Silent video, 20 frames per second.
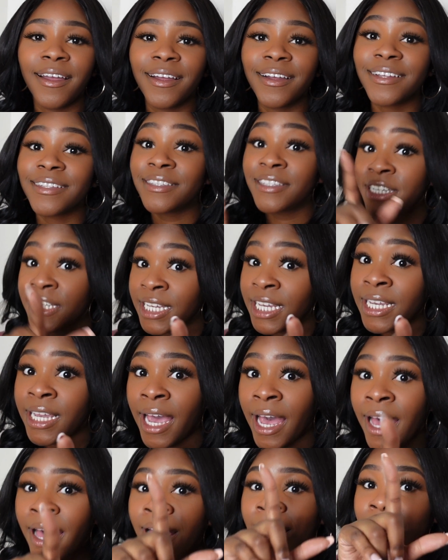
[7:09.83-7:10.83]
looking
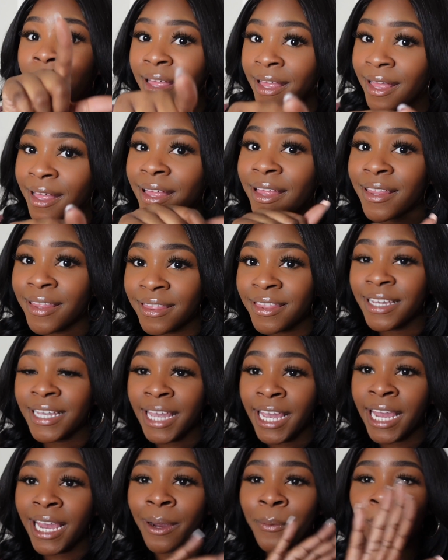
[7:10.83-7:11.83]
at the
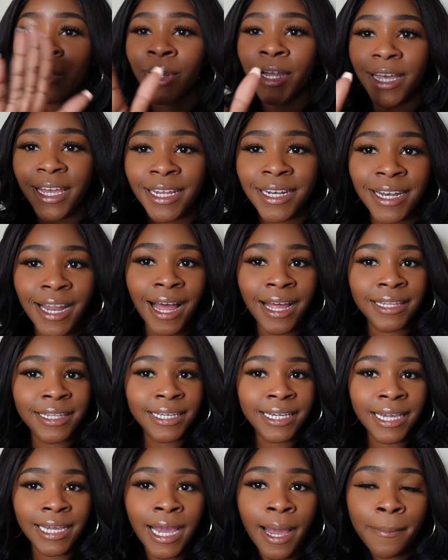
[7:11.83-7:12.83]
camera and not
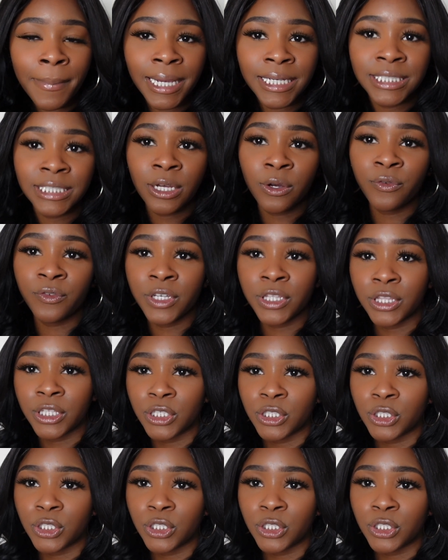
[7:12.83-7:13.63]
looking at myself in the